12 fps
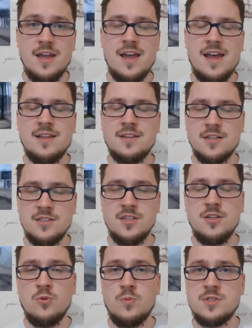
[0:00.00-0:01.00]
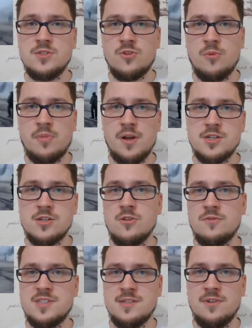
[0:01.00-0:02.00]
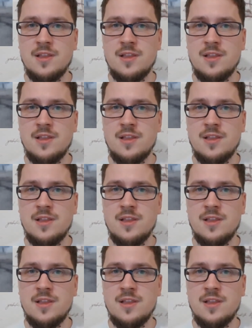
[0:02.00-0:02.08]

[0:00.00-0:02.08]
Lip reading: and continue with the repression of civil